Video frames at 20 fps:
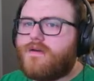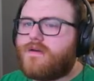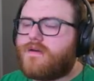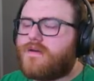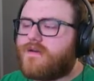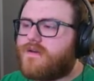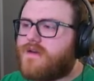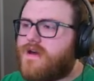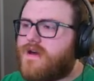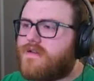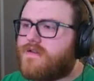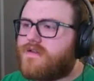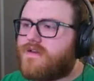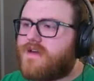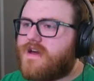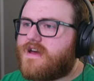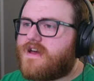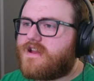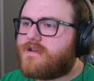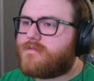Golly,
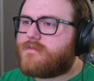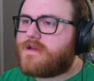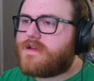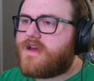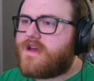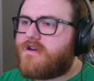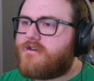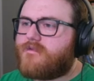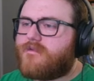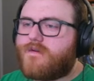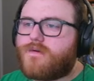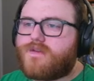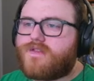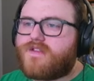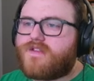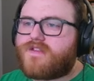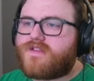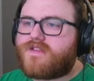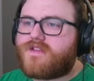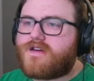I gotta be careful with
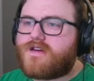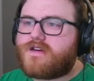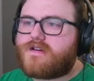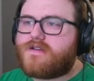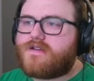this thing.